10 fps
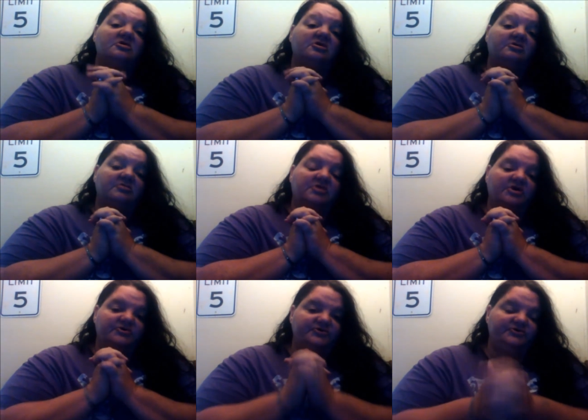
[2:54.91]
Because
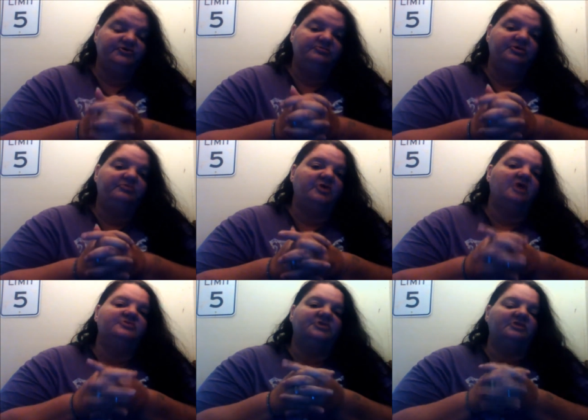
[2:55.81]
you should be proud to
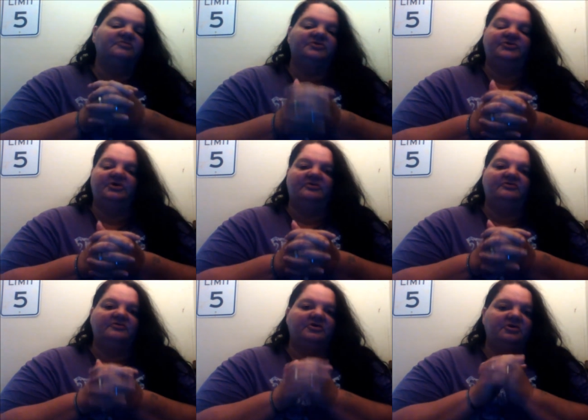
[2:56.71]
love yourself
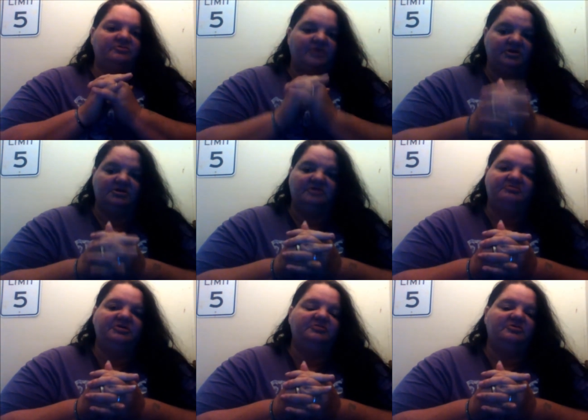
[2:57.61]
and proud to love
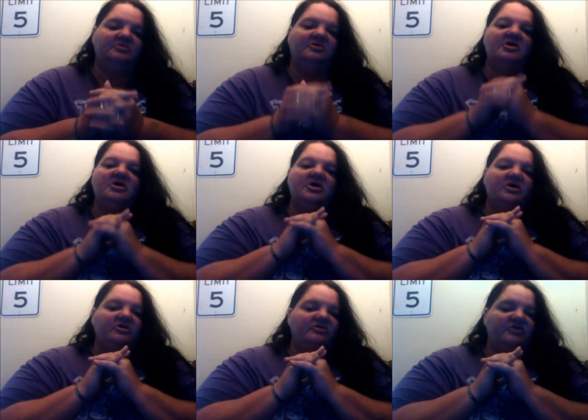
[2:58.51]
people
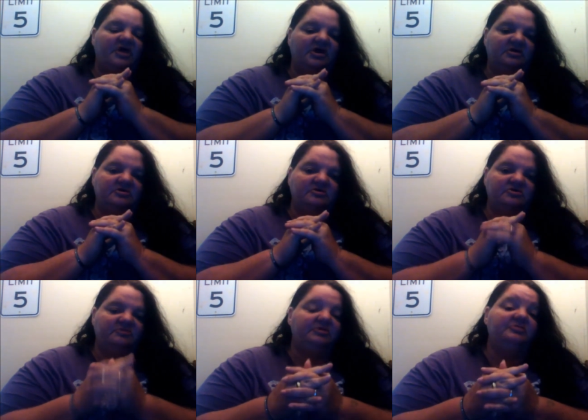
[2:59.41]
that the
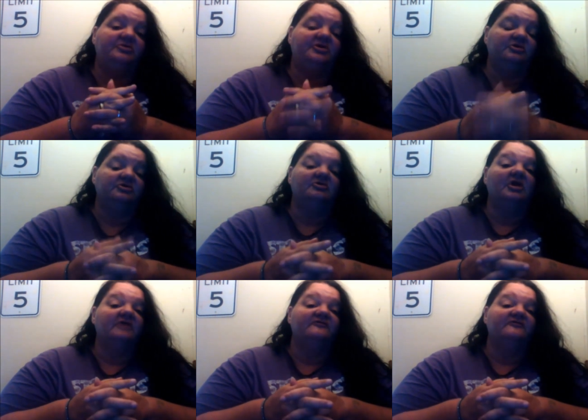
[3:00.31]
people that are in your life.